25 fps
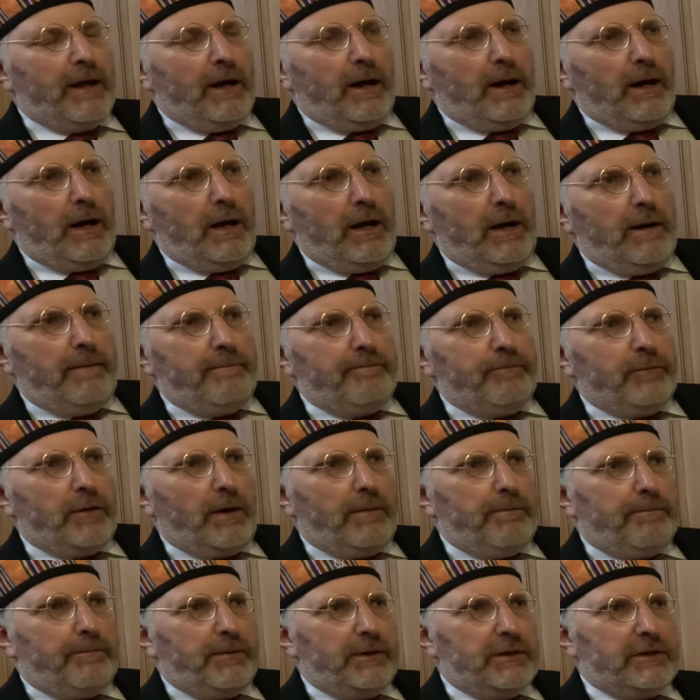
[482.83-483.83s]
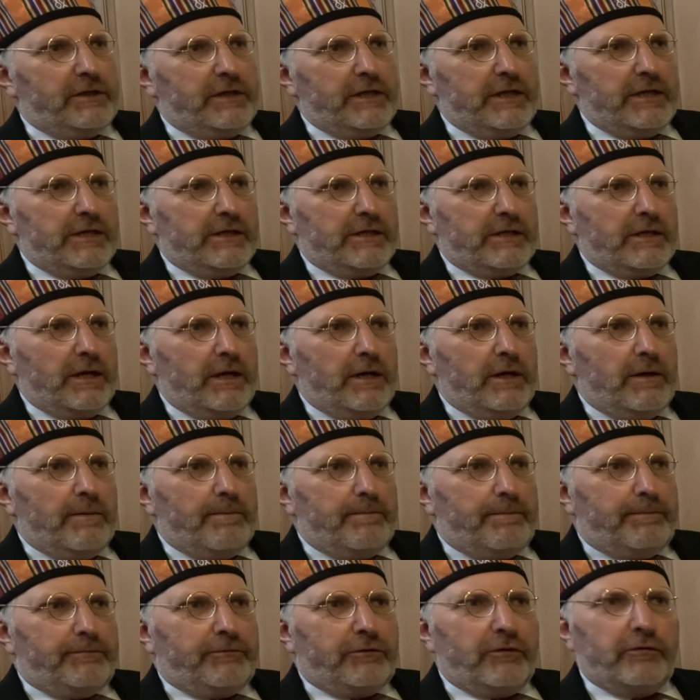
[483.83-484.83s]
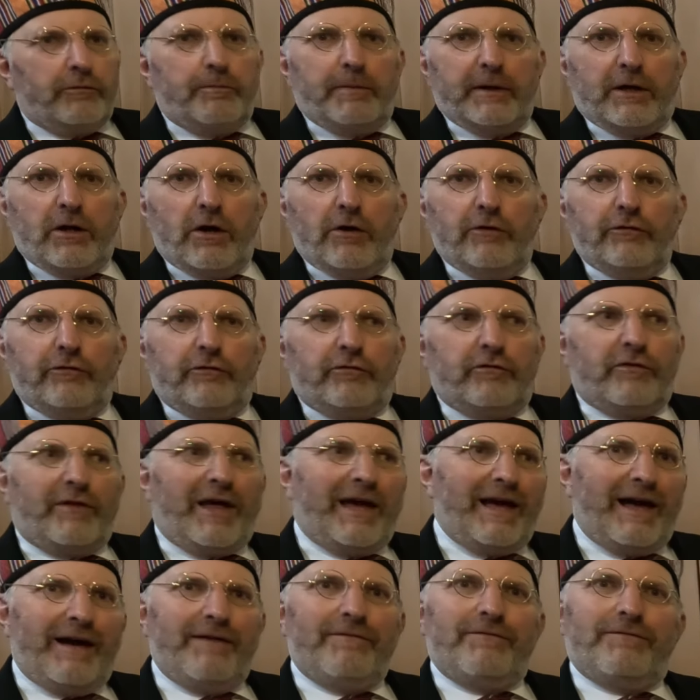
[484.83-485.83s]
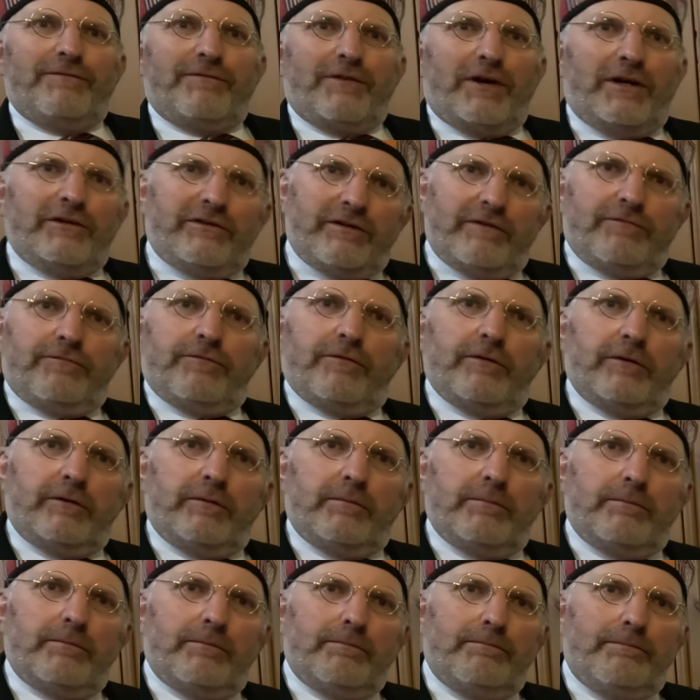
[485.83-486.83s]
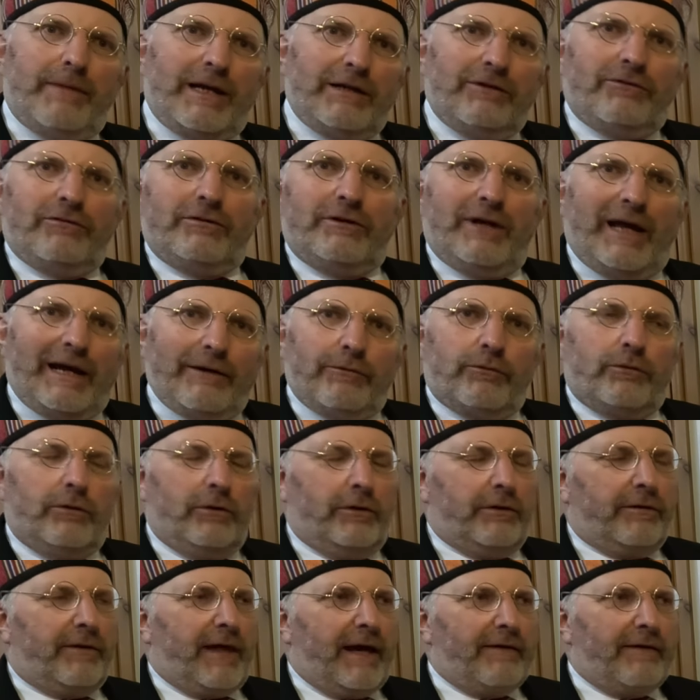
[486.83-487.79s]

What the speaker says: but is just because they have a different mental outlook.